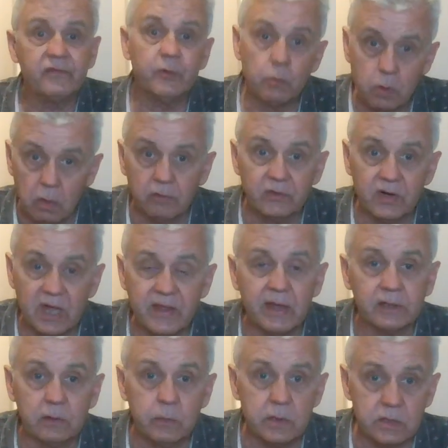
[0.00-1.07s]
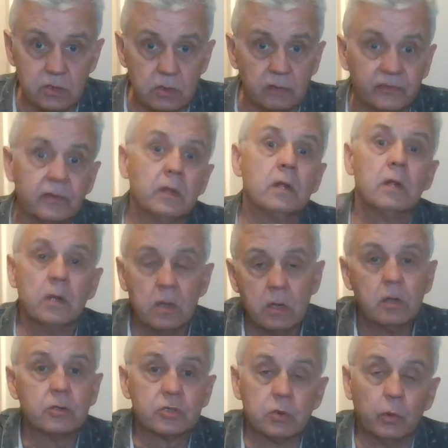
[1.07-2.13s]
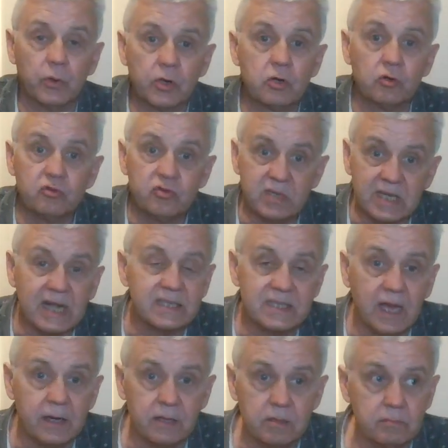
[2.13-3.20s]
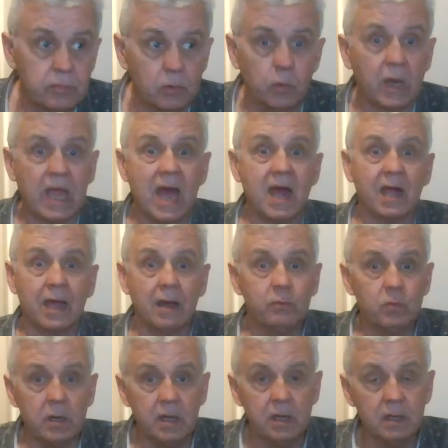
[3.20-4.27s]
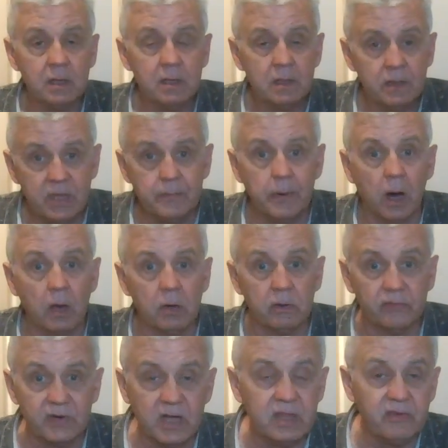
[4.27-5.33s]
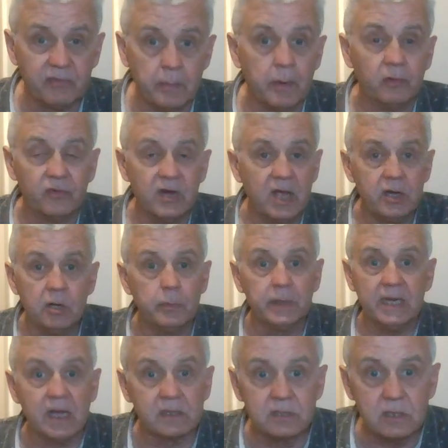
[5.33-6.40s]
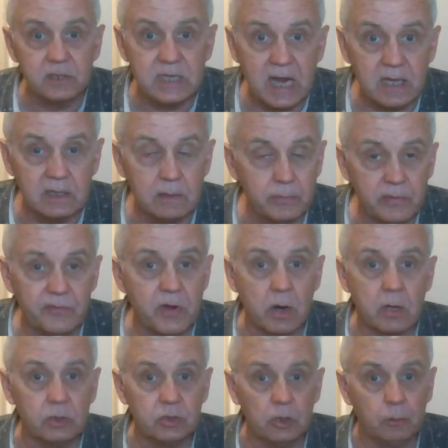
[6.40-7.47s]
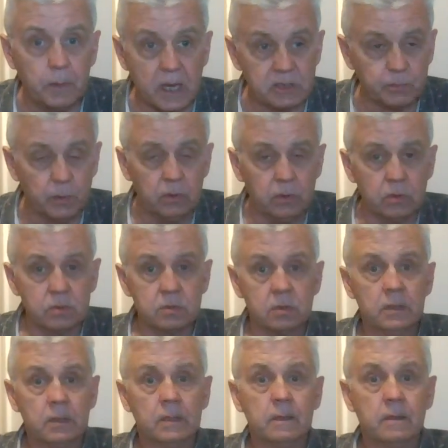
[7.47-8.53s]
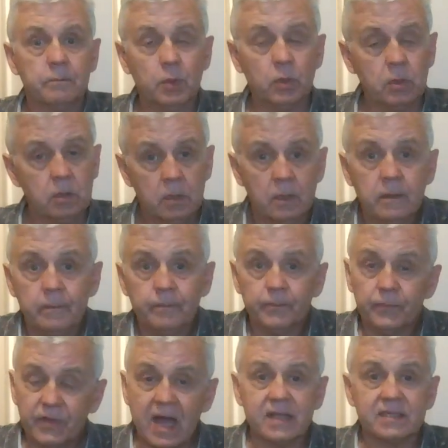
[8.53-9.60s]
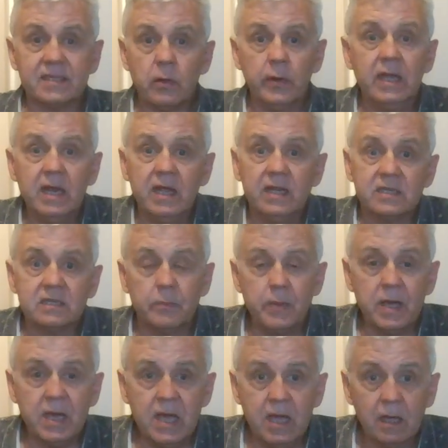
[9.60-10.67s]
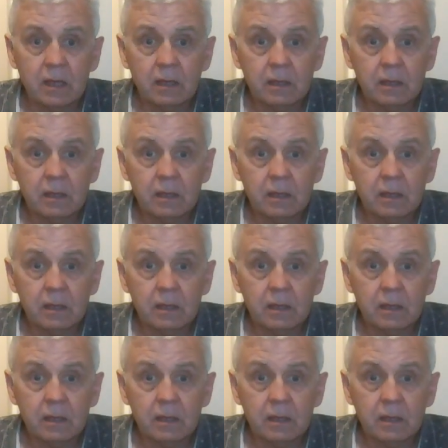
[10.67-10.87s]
folk over here that are doing stuff to other countries, I'd send them. But we can't, can we? They're born over here, they're from over here, nobody else will take them, they've not got dual passports. But that's how it needs to be.